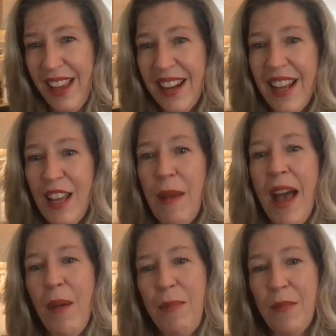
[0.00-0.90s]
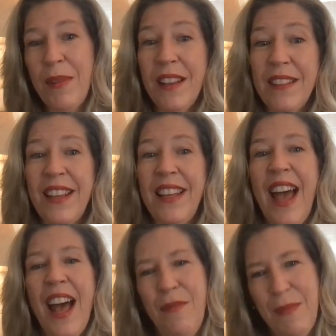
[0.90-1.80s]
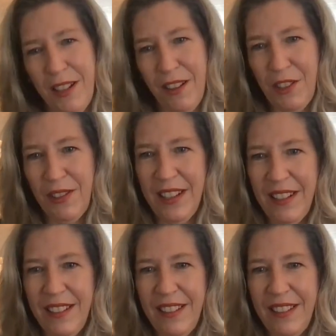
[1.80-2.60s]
and I am happier because I have my laundry done.